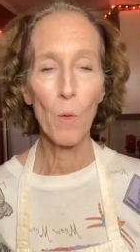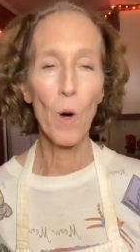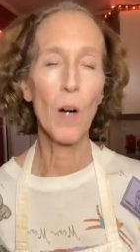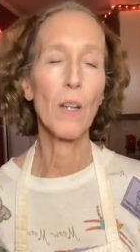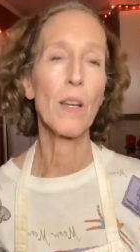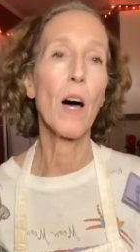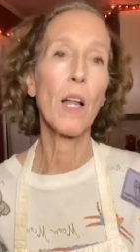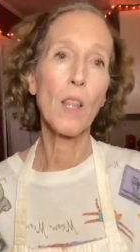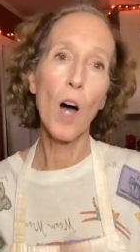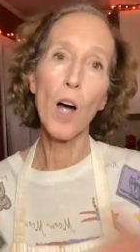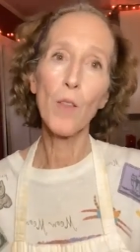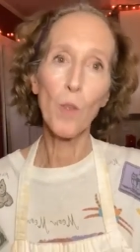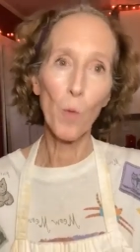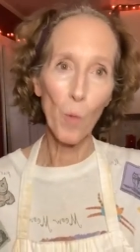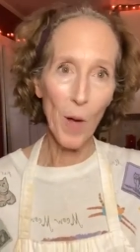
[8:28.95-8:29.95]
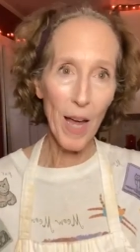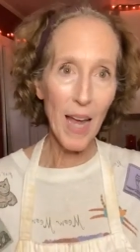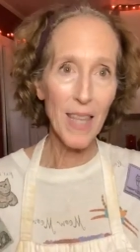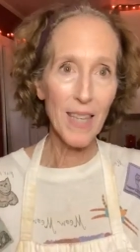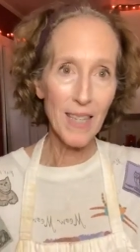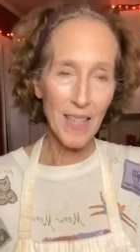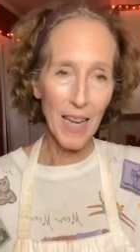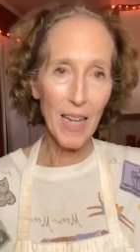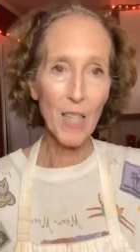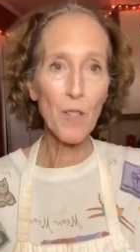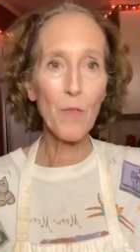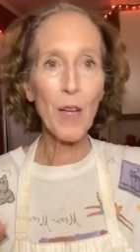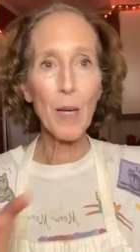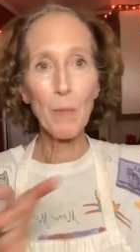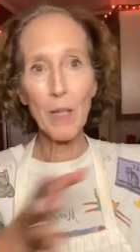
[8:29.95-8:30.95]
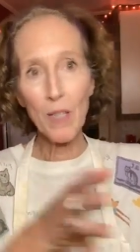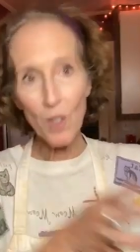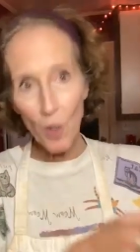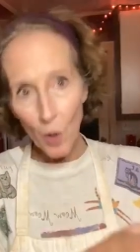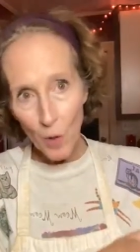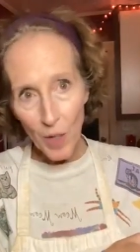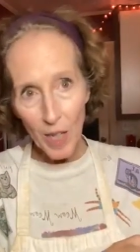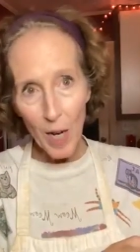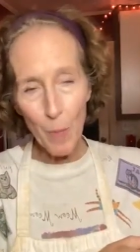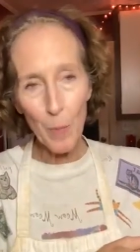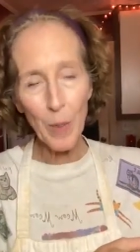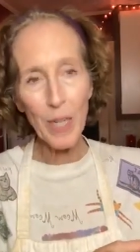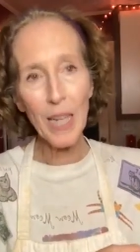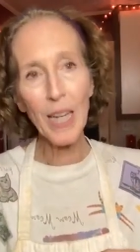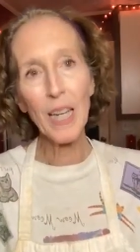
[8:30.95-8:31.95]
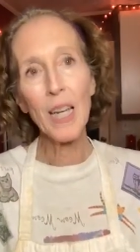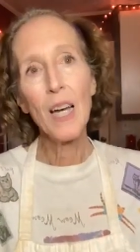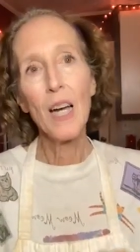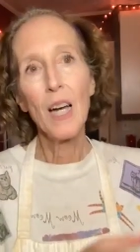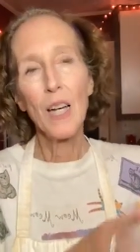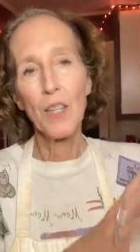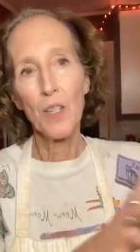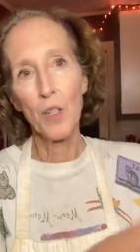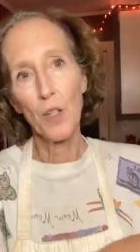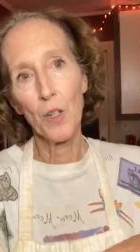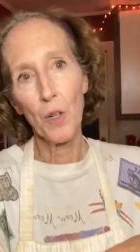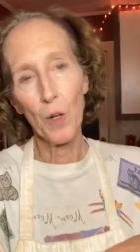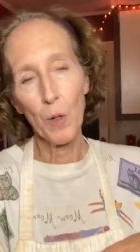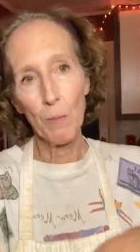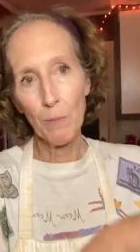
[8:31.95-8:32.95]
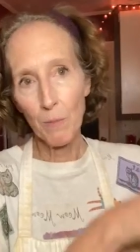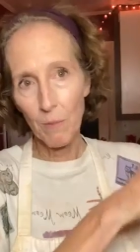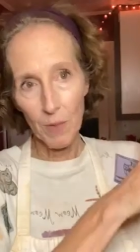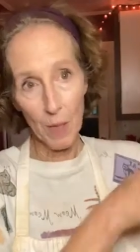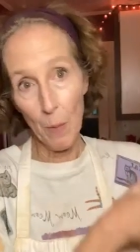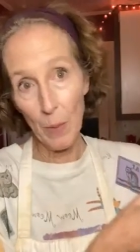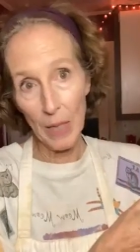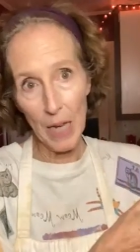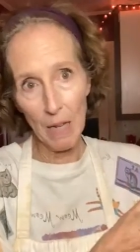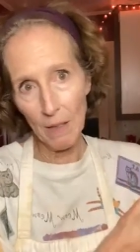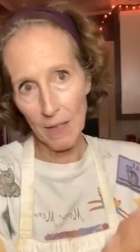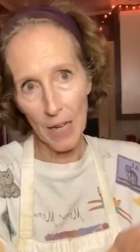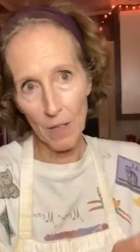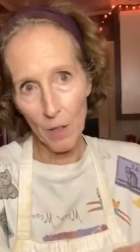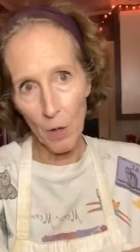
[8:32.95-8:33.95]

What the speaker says: Well, along the way, the Sands family sold the company to somebody else.